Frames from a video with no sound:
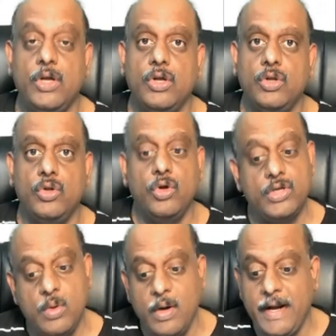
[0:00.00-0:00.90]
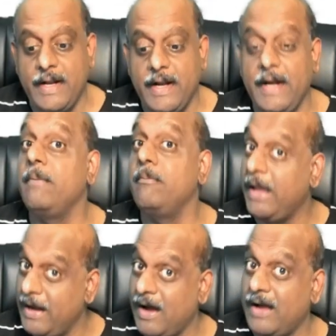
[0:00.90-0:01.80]
those who are attending
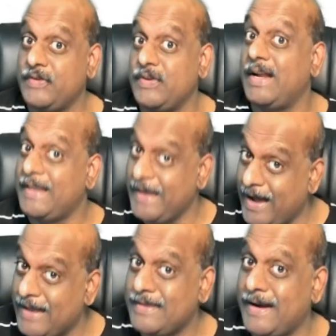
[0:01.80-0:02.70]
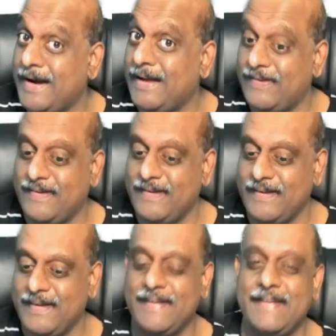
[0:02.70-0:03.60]
melas,
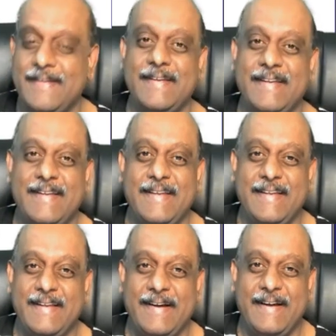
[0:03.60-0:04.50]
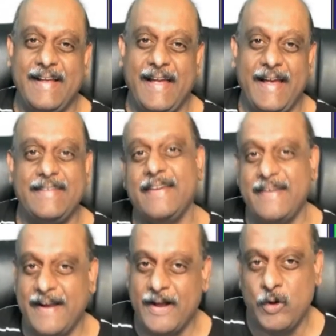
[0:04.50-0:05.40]
radhayatras,
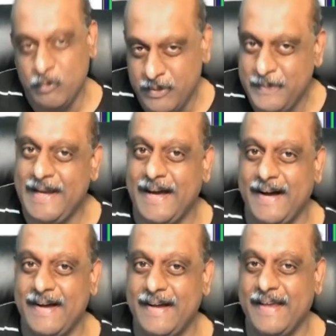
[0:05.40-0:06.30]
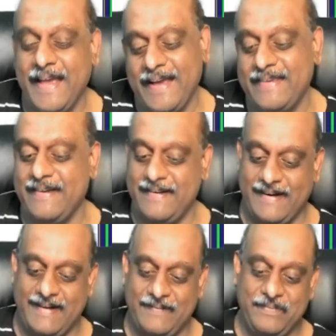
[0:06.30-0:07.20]
etc., Kumbh Mela,
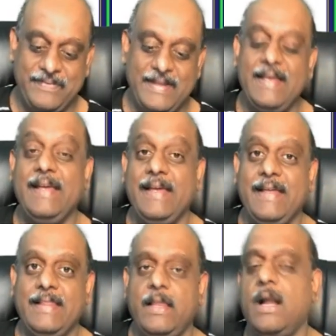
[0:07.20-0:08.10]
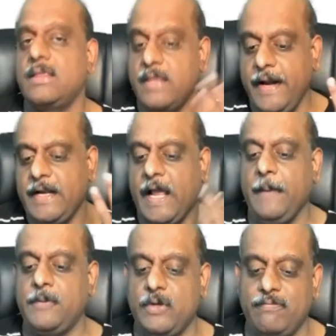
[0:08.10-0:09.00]
etc. There are 3
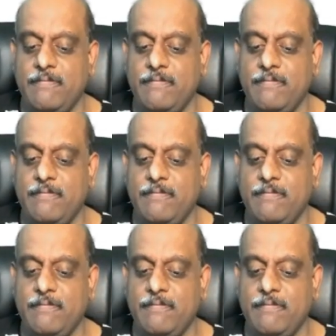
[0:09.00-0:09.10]
types of